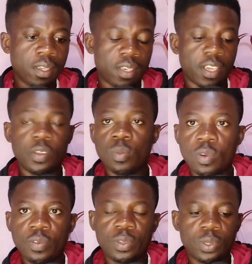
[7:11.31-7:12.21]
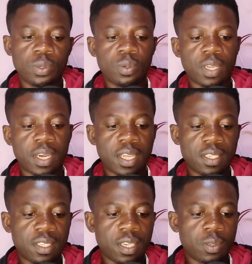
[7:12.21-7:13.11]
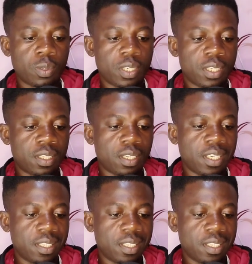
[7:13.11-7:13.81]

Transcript: Then you move to the next stage, which is